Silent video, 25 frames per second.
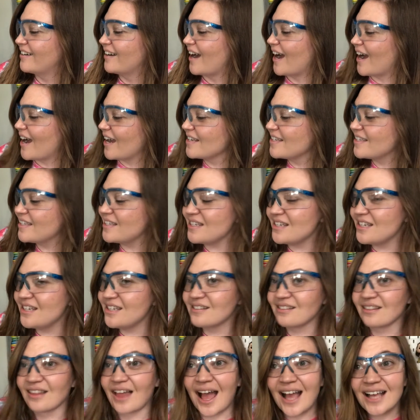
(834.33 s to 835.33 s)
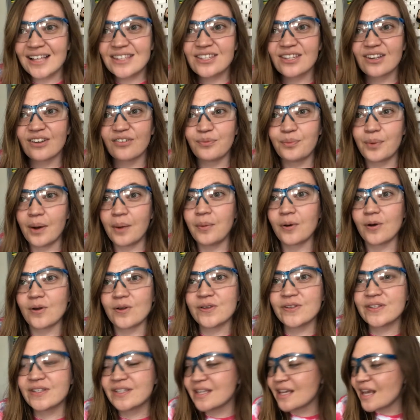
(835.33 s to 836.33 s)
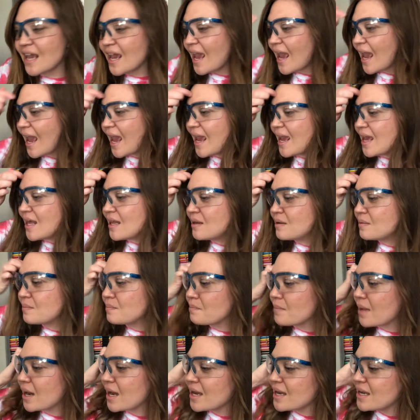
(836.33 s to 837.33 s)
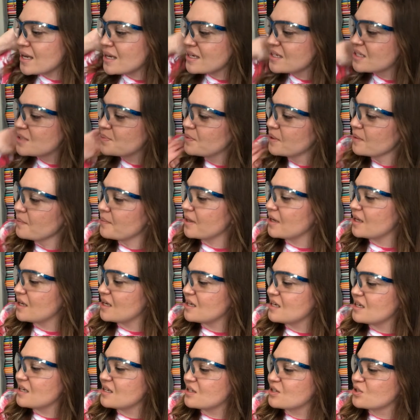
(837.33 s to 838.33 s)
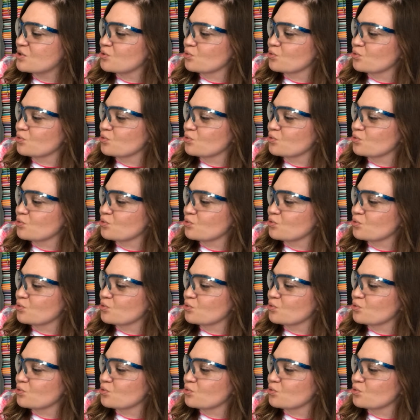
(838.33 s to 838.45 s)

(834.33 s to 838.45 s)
I see lots of bubbles, and my experiment is